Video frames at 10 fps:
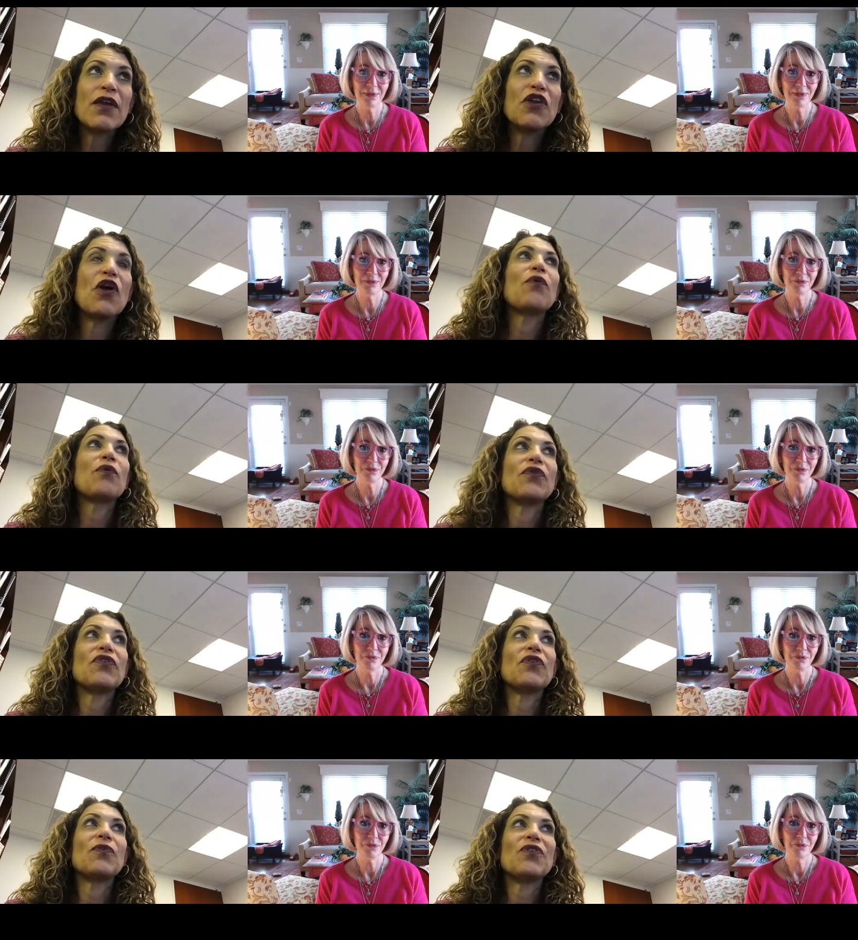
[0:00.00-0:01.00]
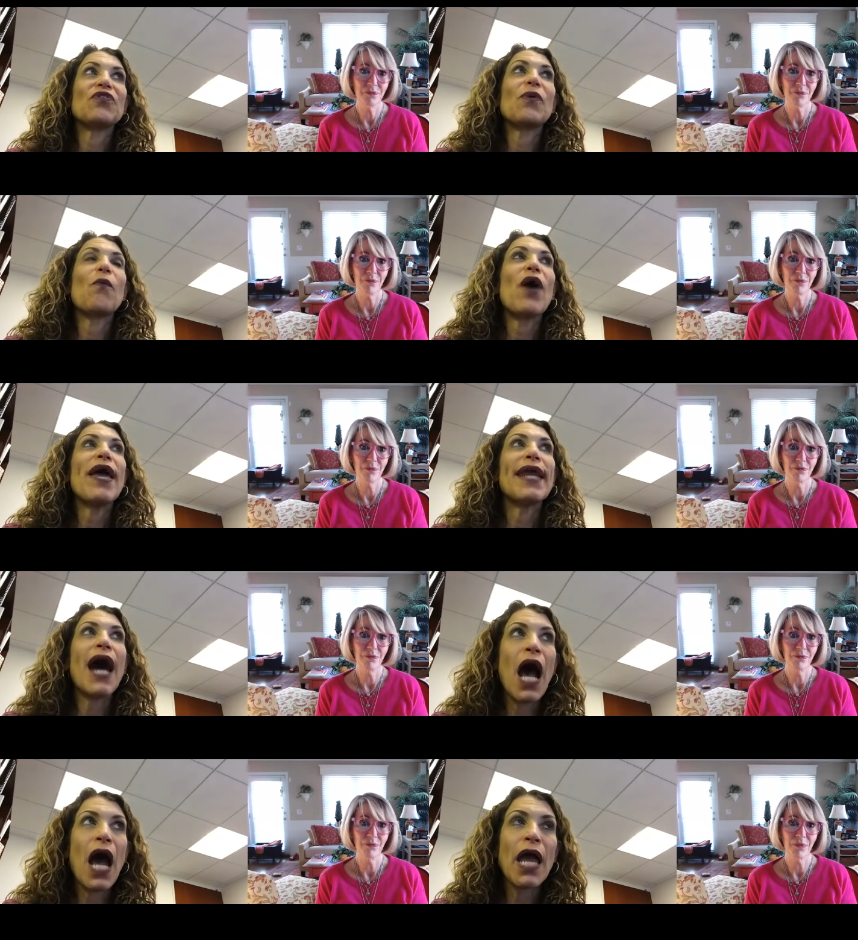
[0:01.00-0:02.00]
Speaker 1: you know, it was it was interesting when
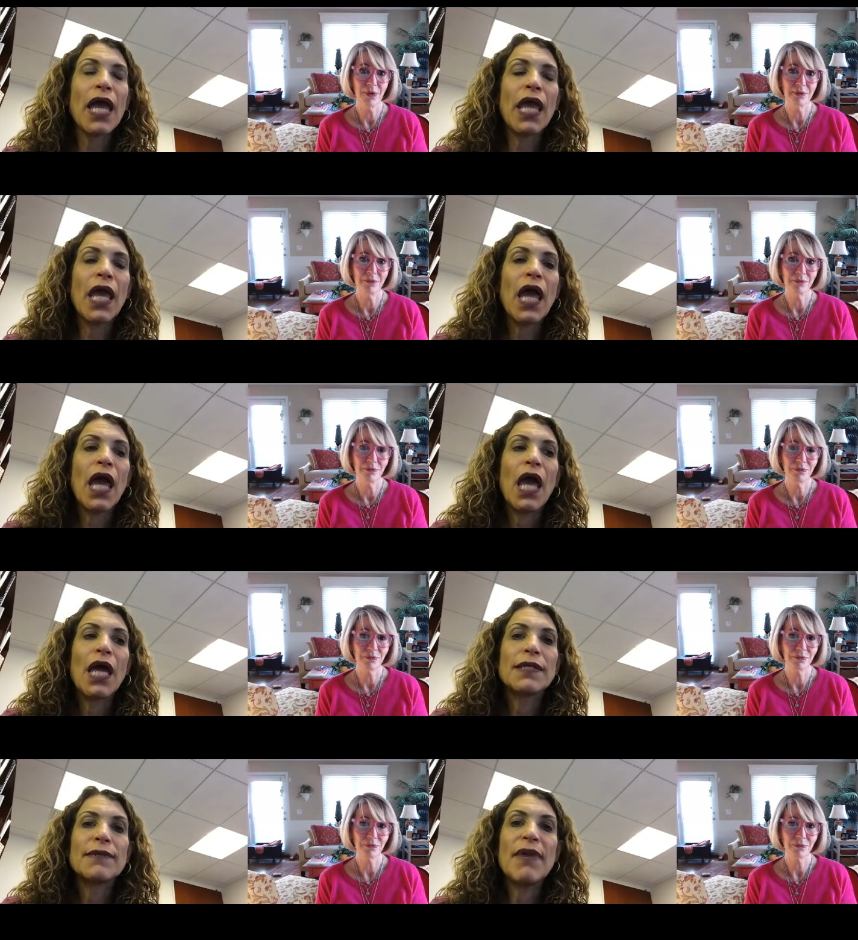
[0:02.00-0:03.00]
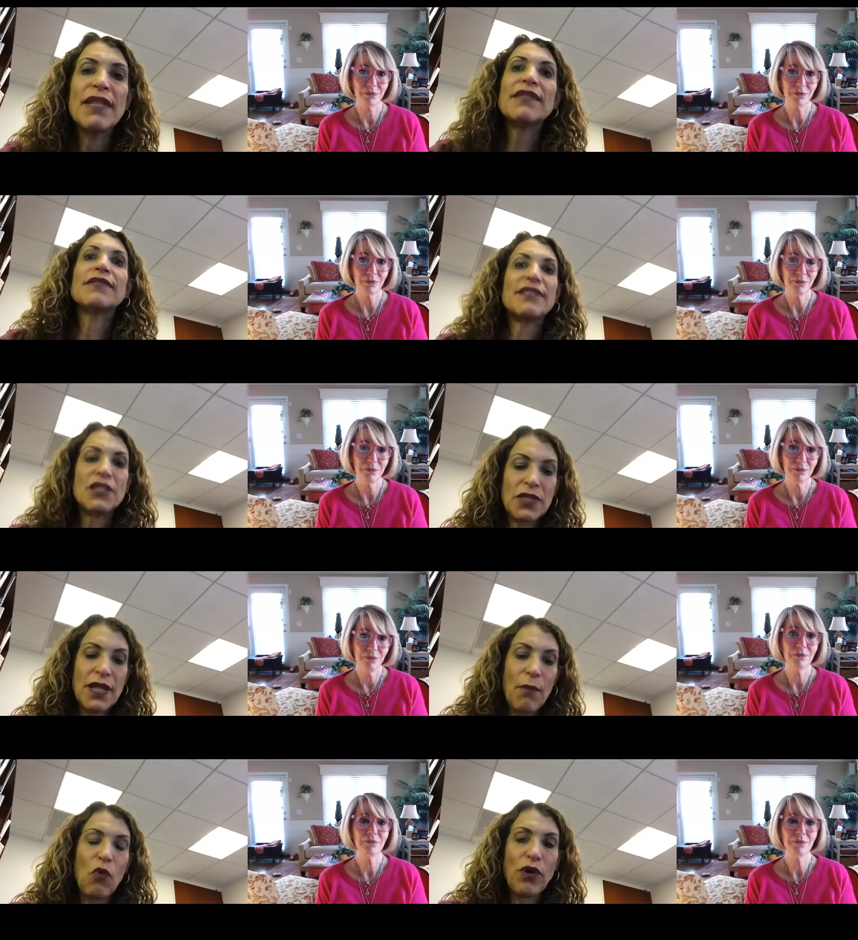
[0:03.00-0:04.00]
I made the decision
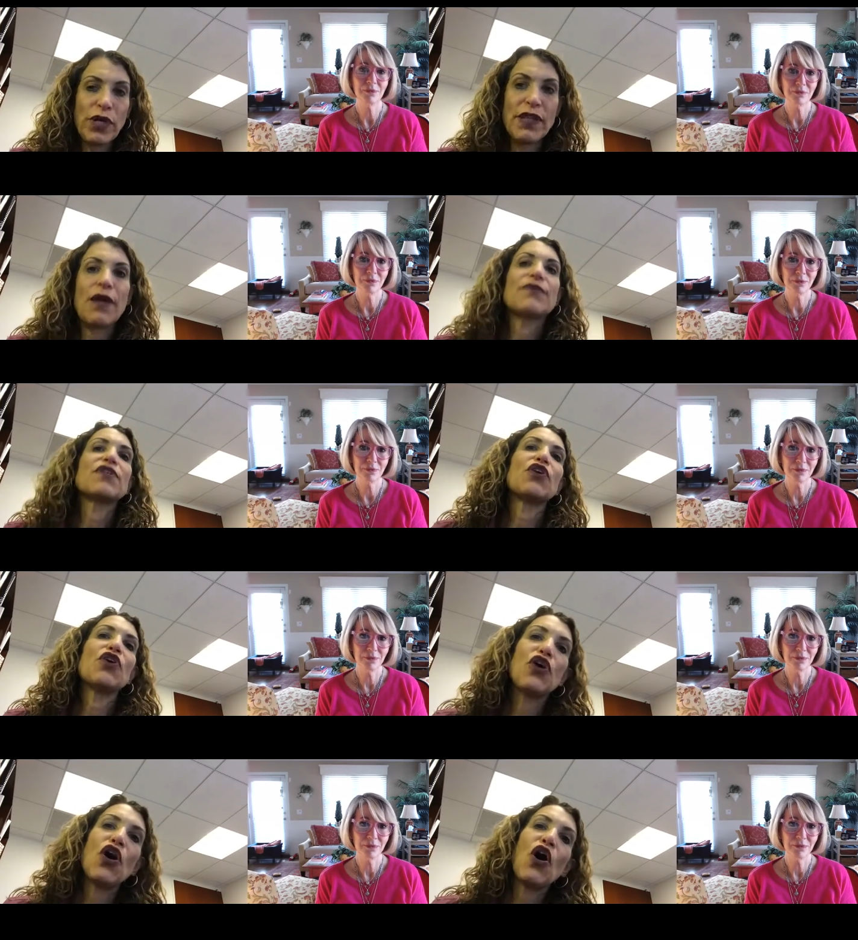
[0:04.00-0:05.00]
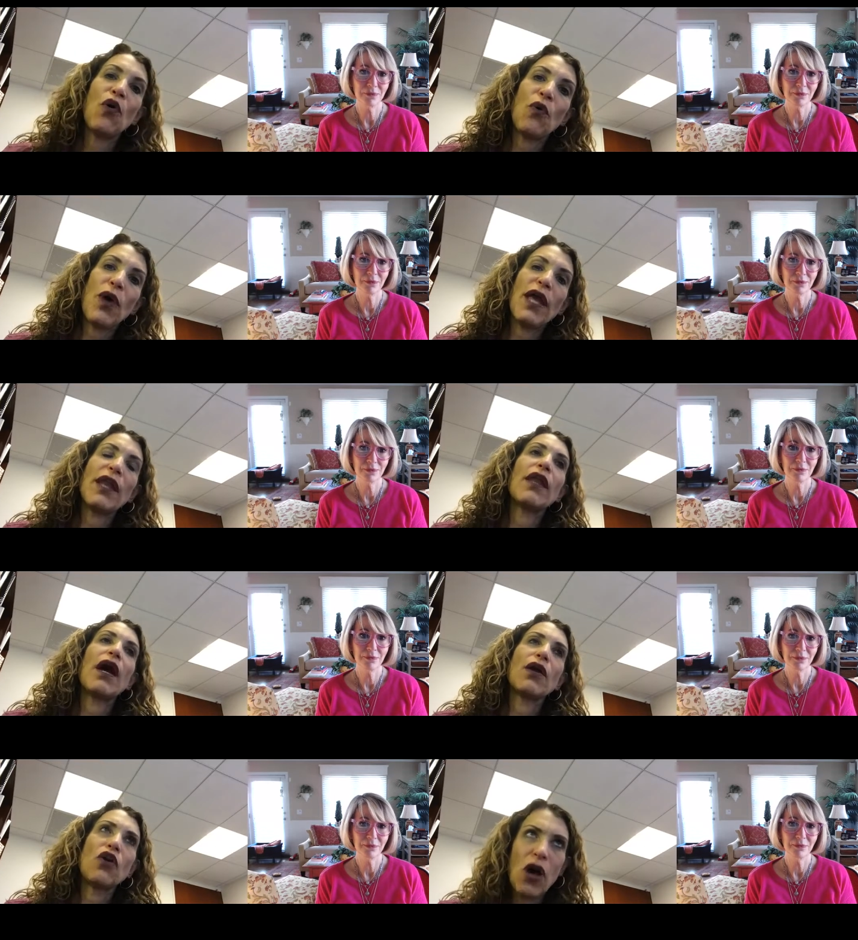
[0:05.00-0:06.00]
that morning that I was going to go. And I
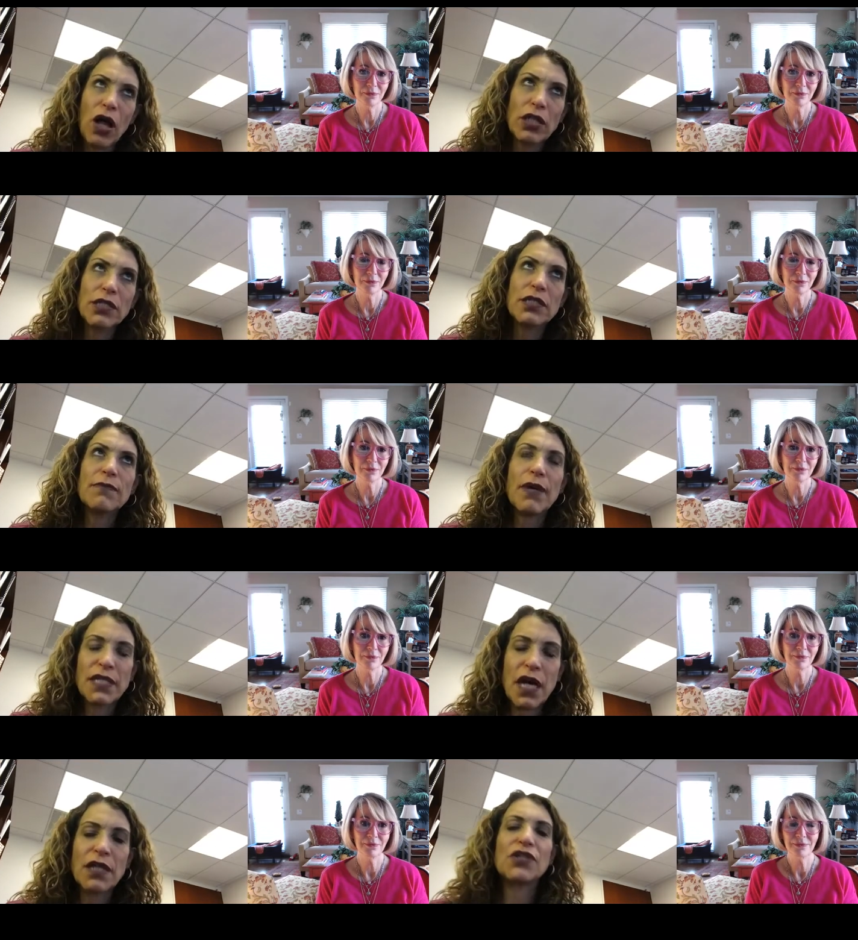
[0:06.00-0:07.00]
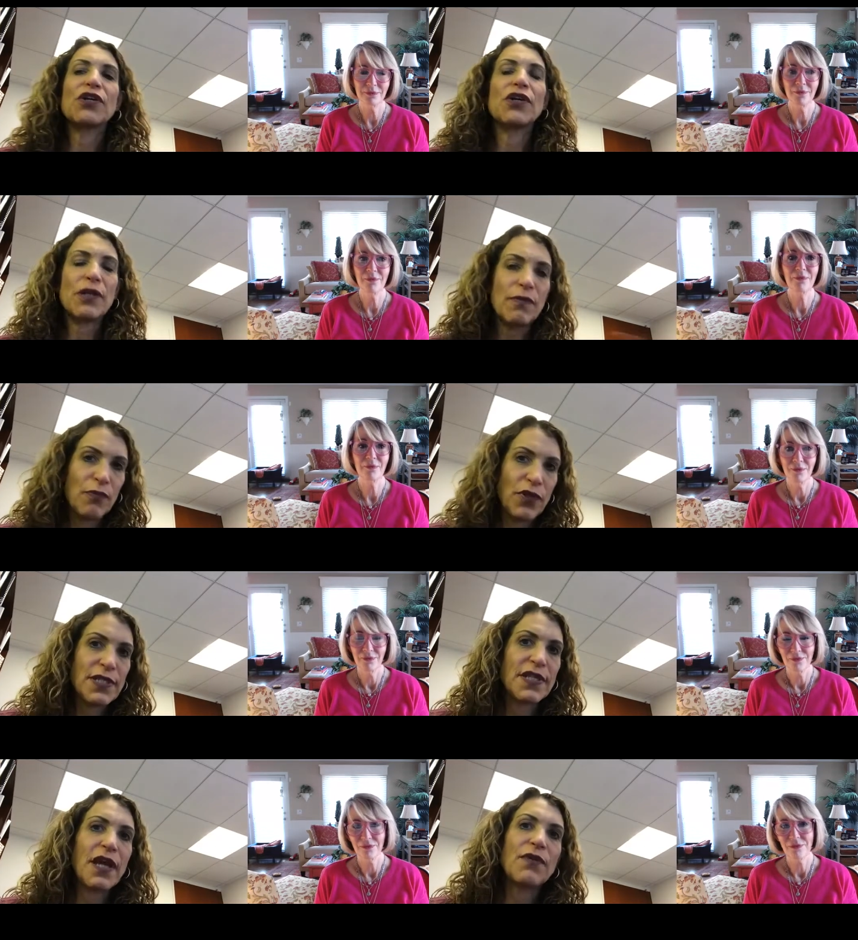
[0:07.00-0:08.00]
called my doctor and we
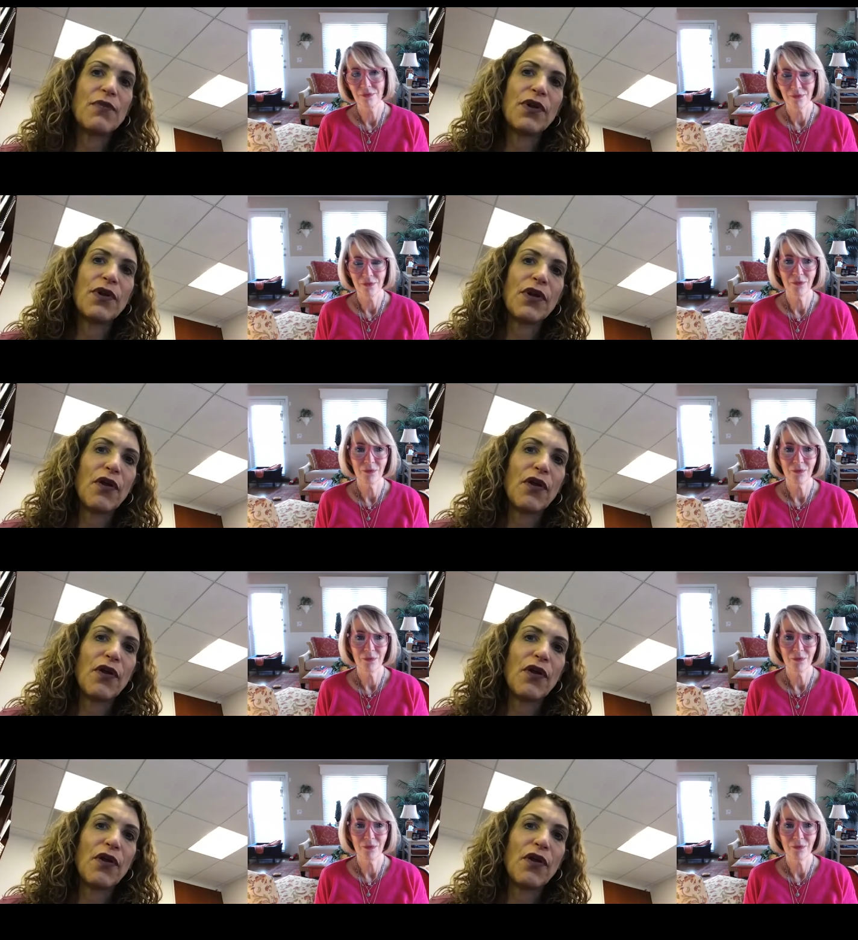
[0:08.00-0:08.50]
decided where to go.